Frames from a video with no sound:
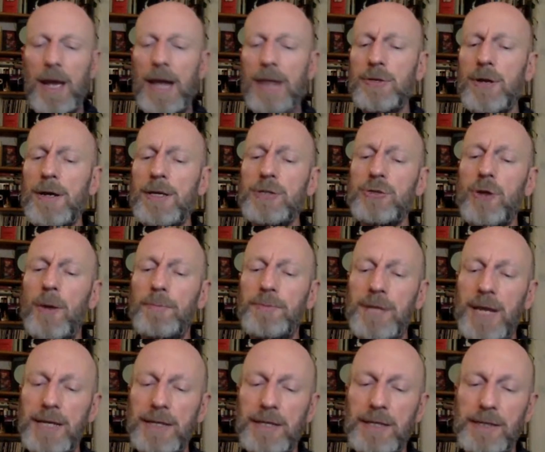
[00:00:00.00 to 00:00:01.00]
And so I stopped
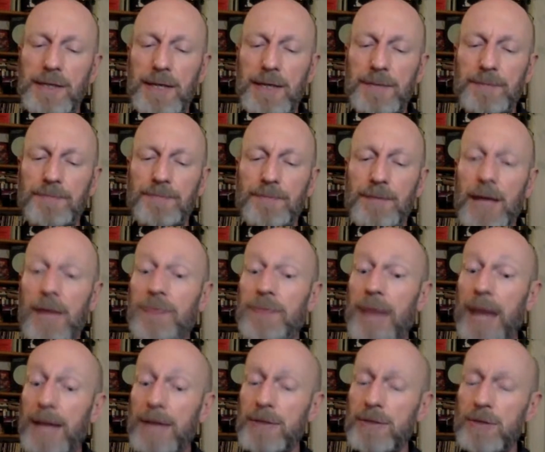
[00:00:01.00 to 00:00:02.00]
taking it. And
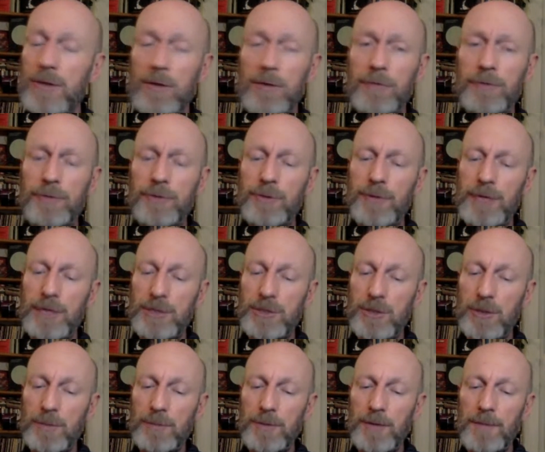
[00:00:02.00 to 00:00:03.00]
that solved your
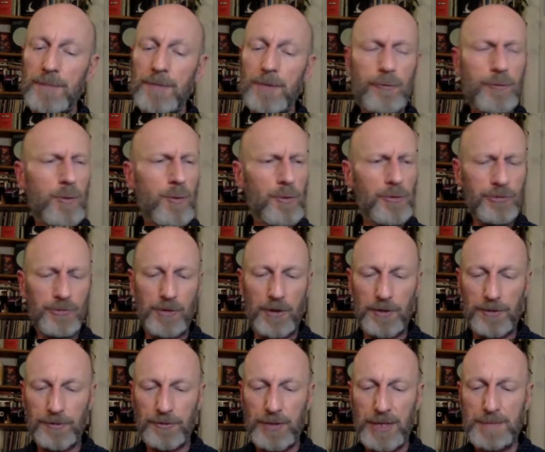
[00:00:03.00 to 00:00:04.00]
insomnia? Of course
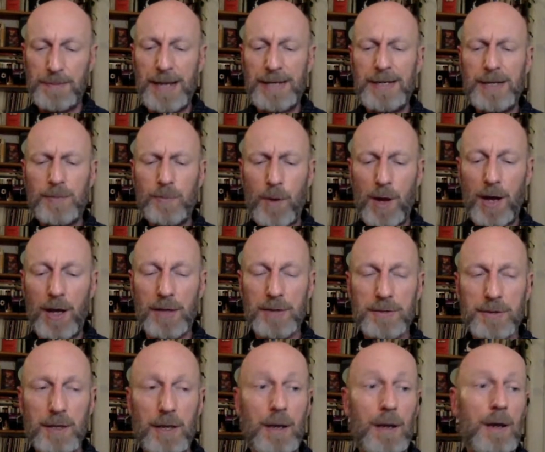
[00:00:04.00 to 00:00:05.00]
not. It made it
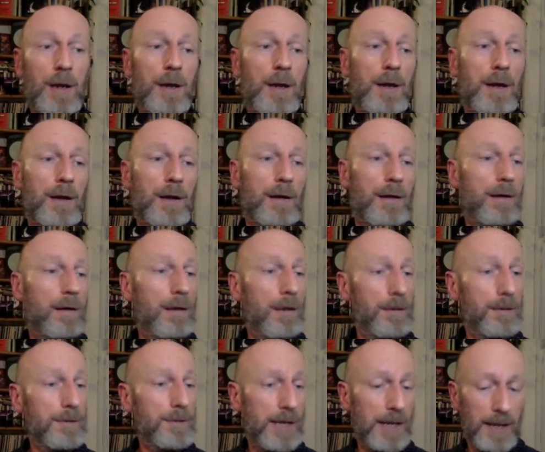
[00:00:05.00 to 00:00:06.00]
worse.
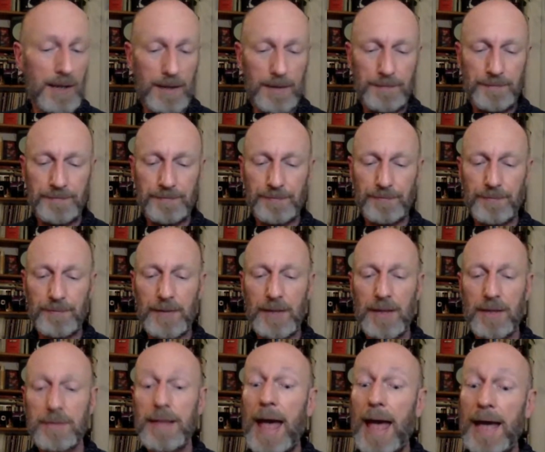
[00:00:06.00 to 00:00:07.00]
Oh dear.
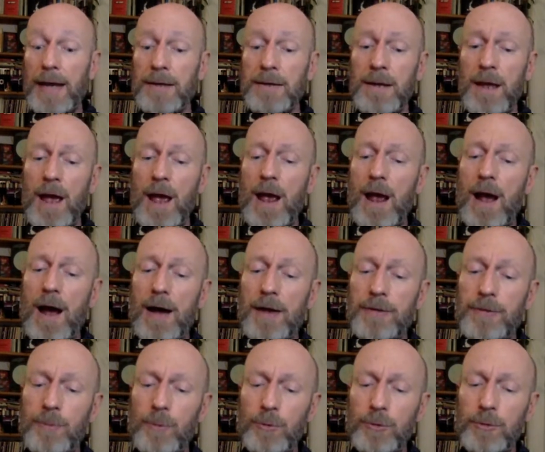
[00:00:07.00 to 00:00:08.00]
Then I
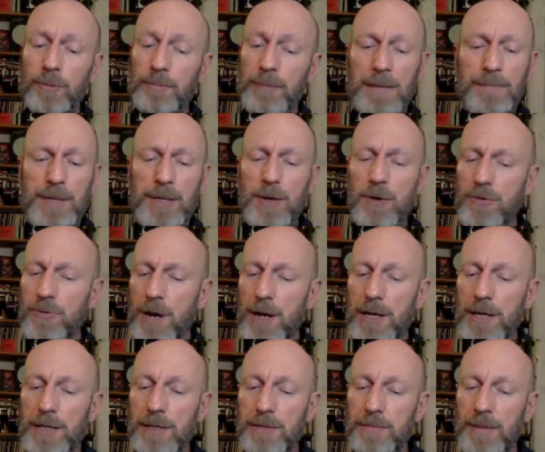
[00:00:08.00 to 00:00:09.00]
thought, maybe you're
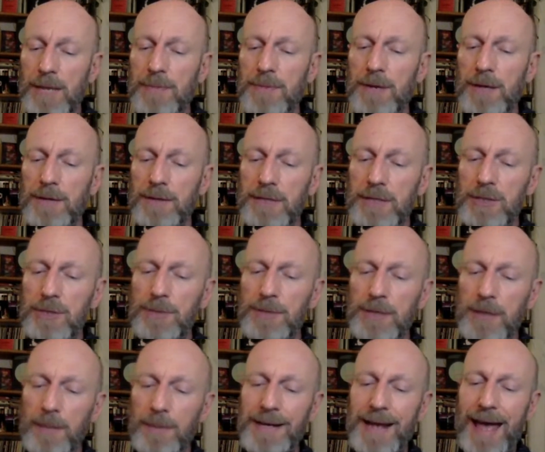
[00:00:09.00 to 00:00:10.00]
right. Maybe I need to
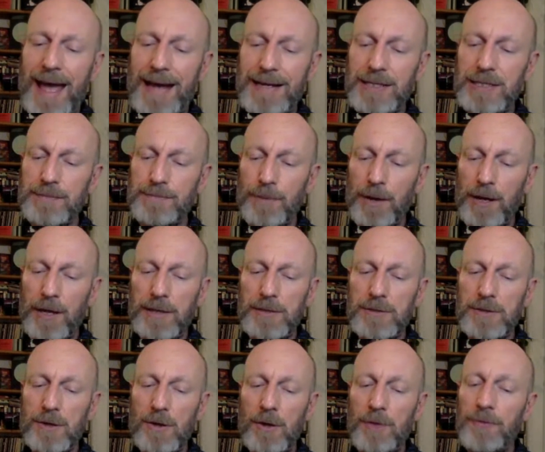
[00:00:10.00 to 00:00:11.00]
become an expert
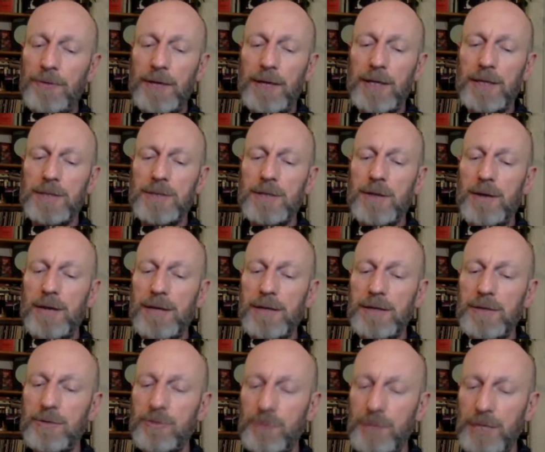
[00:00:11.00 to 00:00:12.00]
on this so I
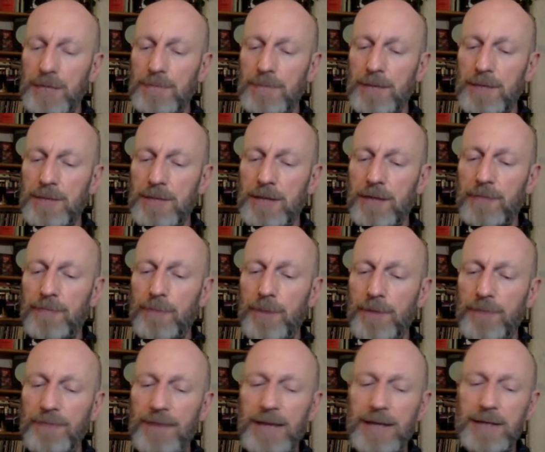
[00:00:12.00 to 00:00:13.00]
can treat myself more
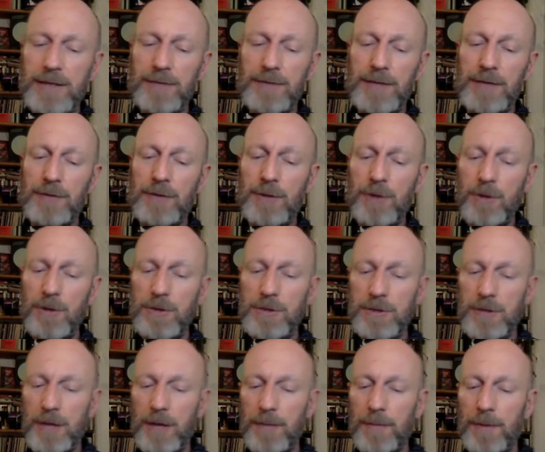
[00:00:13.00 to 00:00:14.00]
effectively in the long
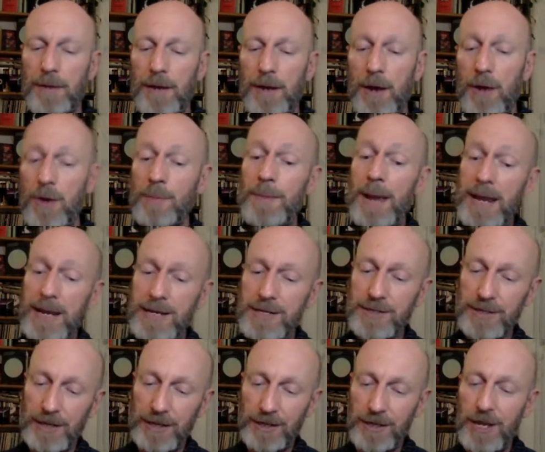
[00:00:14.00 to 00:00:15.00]
term. Oh,
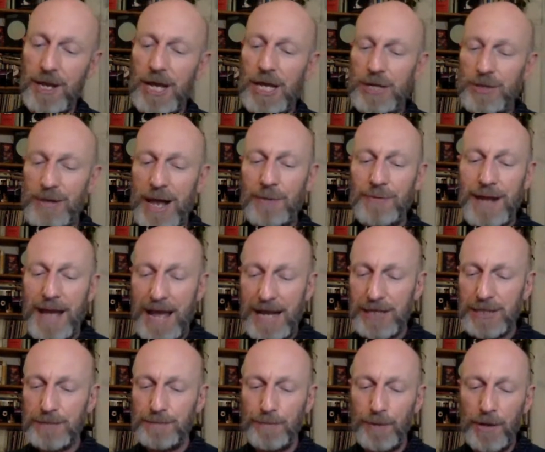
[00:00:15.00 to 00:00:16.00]
amazing. You're now an
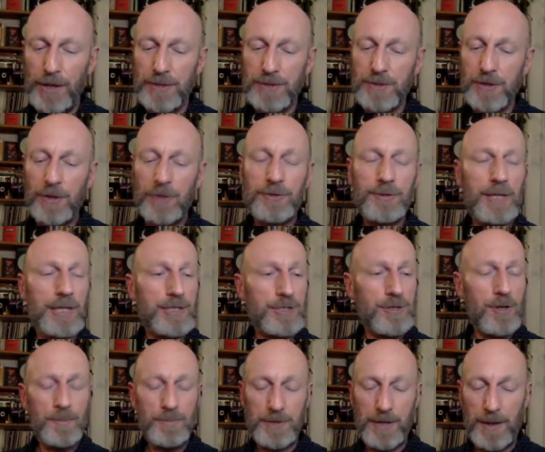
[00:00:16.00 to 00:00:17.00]
expert on
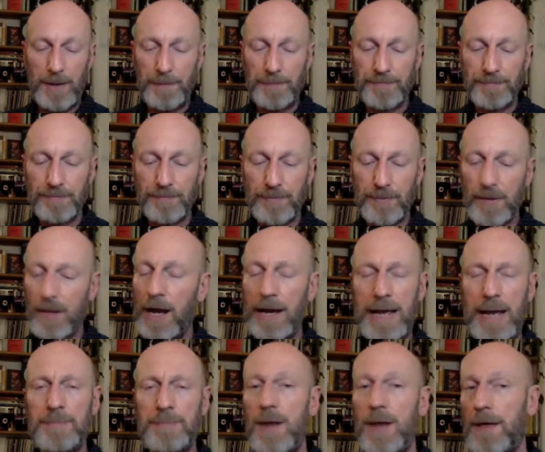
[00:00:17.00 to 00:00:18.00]
insomnia. I
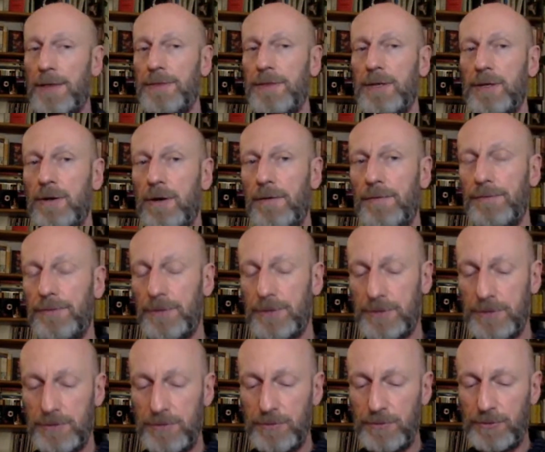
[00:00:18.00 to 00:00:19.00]
am nothing of the
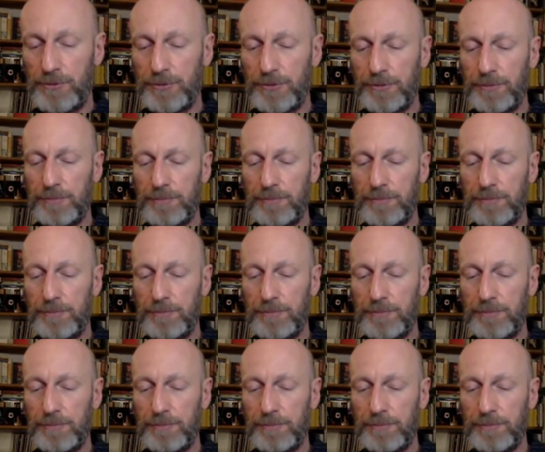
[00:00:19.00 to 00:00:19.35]
sort.